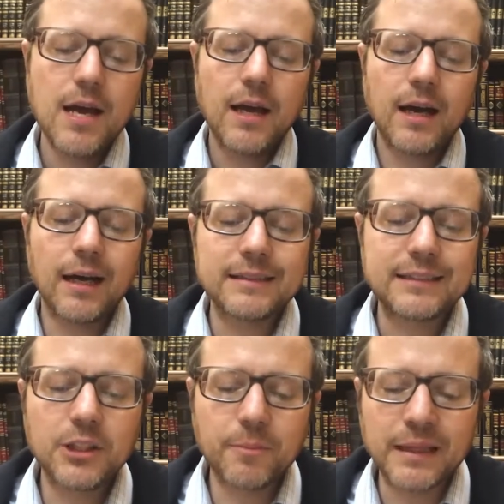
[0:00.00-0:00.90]

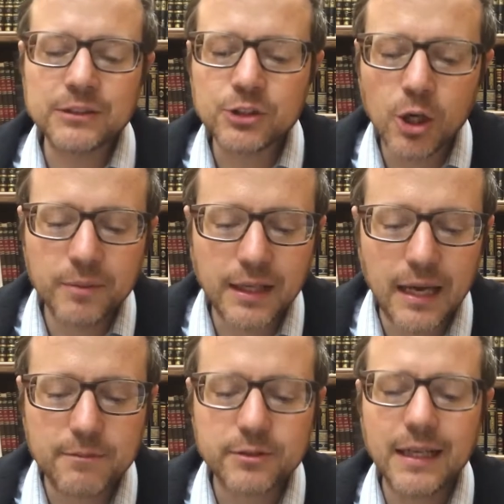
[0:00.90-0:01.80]
Until Ben Zoma
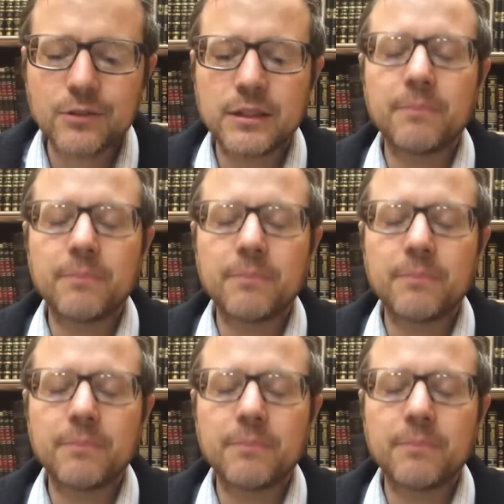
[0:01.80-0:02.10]
came around,